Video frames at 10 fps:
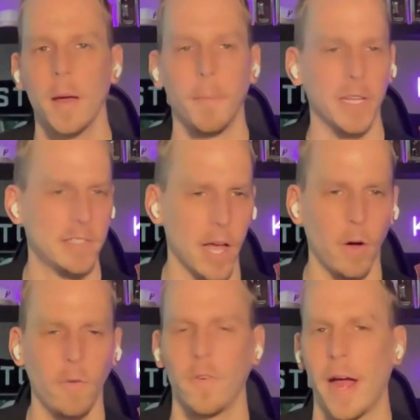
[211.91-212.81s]

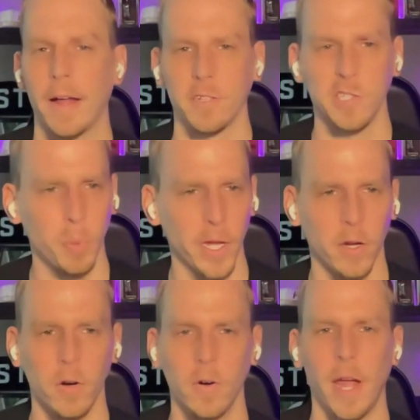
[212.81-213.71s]
Myself, Alex
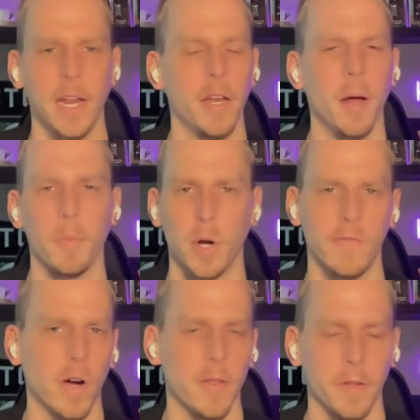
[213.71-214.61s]
Blickle, and a number of
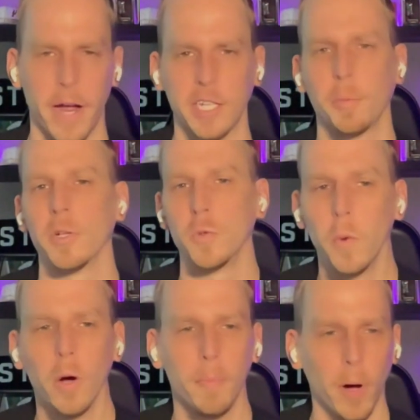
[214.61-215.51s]
our other experts
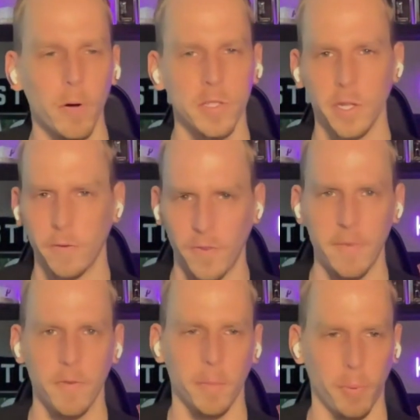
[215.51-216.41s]
will post their
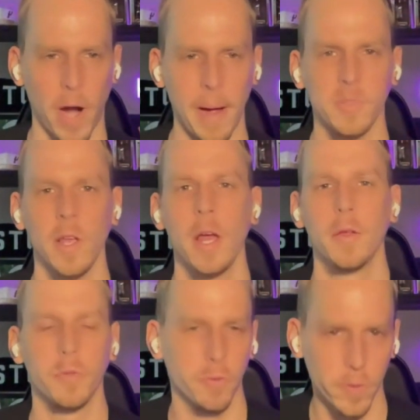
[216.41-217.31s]
favorite props
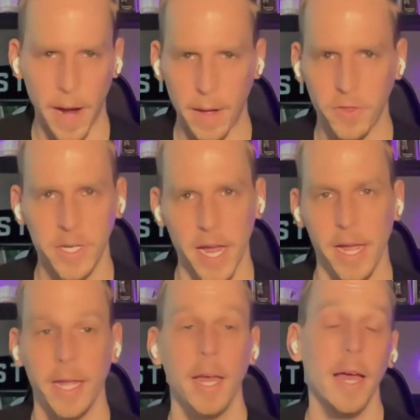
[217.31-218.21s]
throughout the
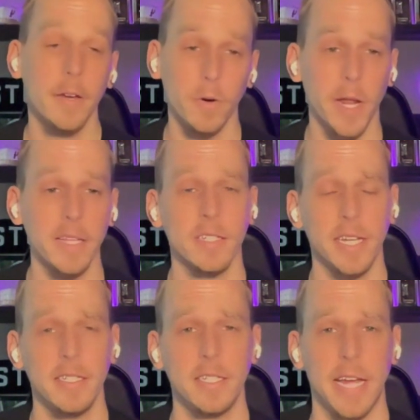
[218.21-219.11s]
day. And don't
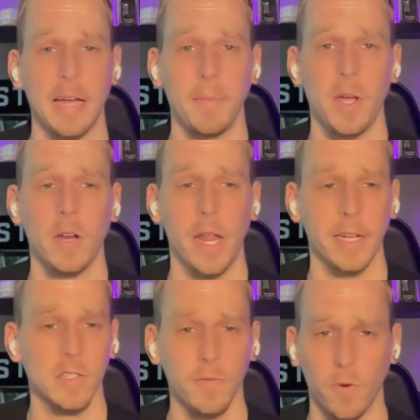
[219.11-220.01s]
hesitate to tag me on
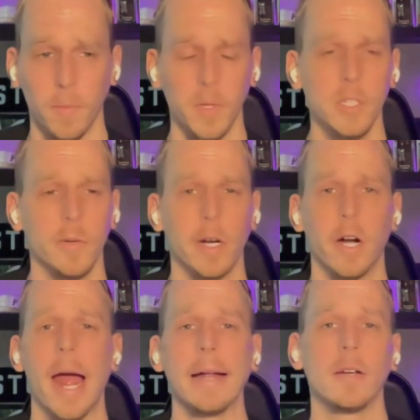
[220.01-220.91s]
X, formerly
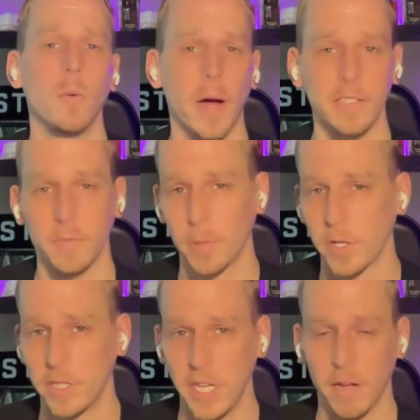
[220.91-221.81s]
Twitter, at
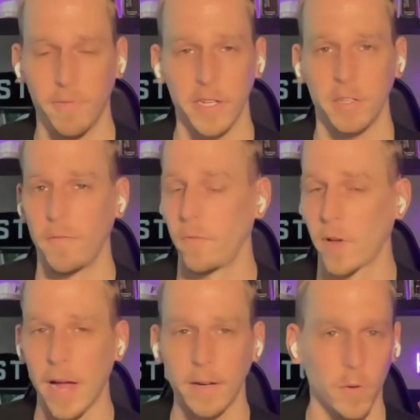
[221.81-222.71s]
Kawhisenberg D F S. If you've
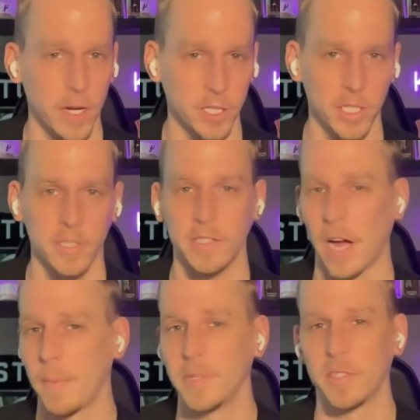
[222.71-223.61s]
got questions,
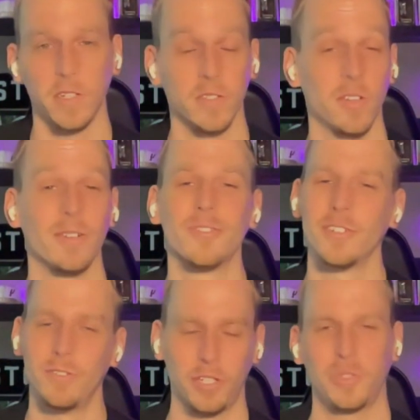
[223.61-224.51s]
comments, concerns, or
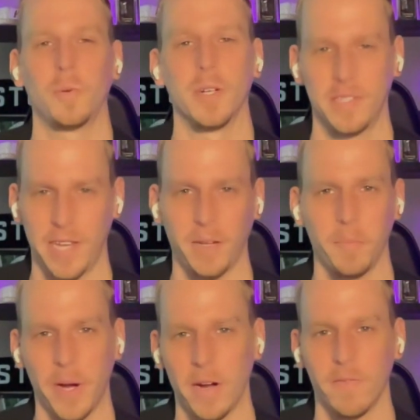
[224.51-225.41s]
you just want a second
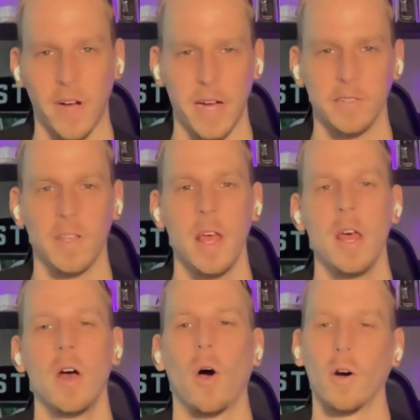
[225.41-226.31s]
pair of eyes
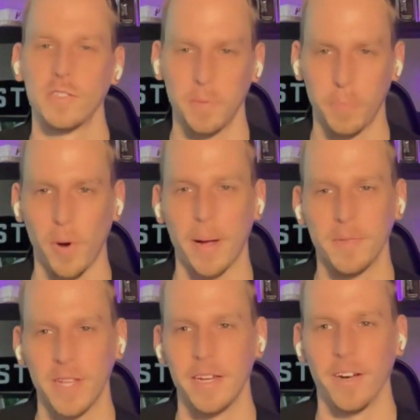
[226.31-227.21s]
on some props
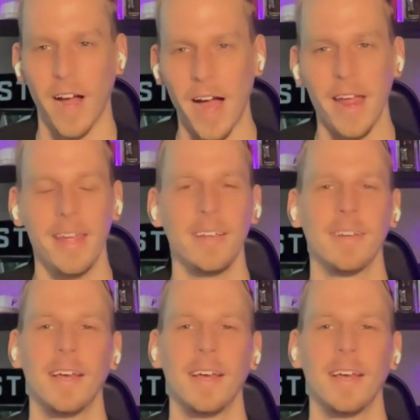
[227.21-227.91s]
that you're eyeing,